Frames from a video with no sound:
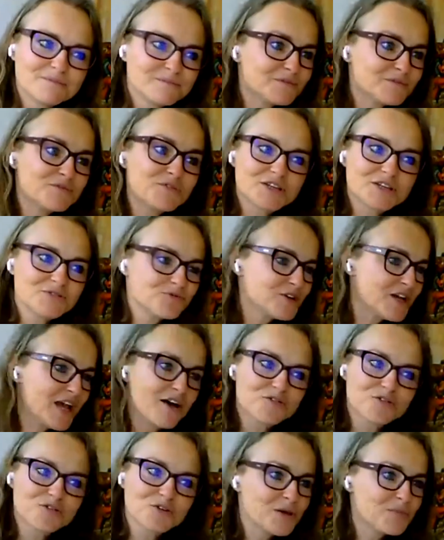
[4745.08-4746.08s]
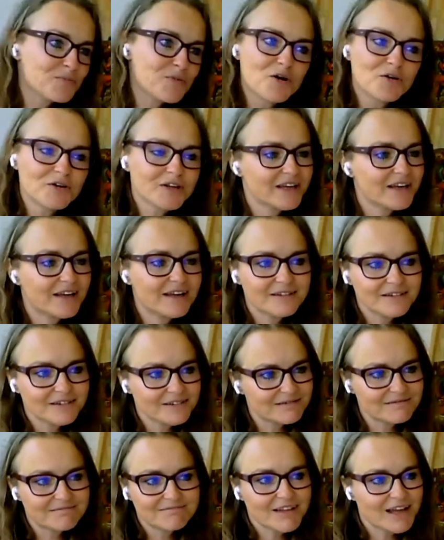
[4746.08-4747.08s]
we have to keep going
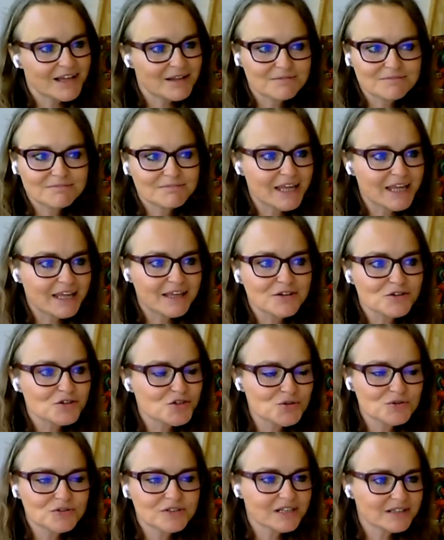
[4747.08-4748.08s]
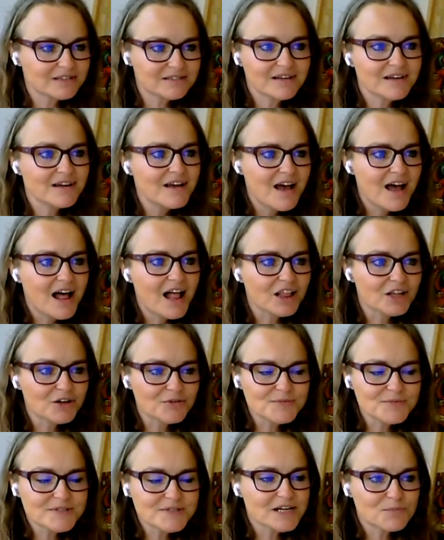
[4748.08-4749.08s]
and making sure that the
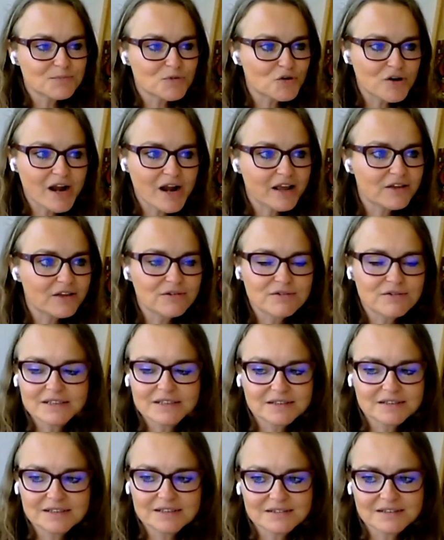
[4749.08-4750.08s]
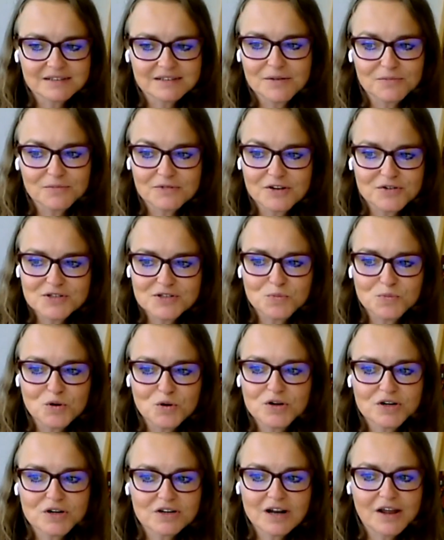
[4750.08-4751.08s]
algorithms are more accurate and there's
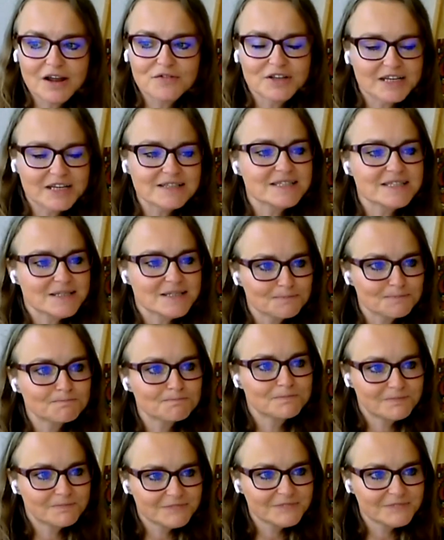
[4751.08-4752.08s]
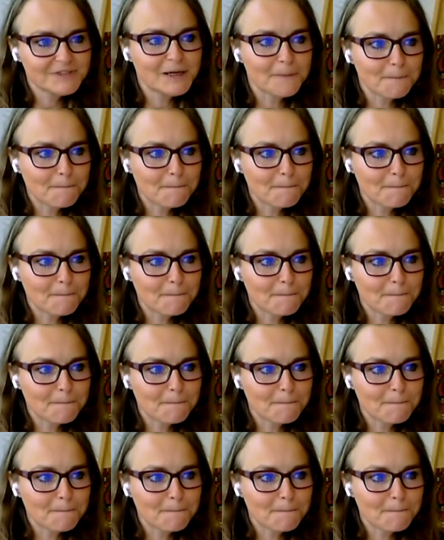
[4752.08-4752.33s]
more evidence. Yeah.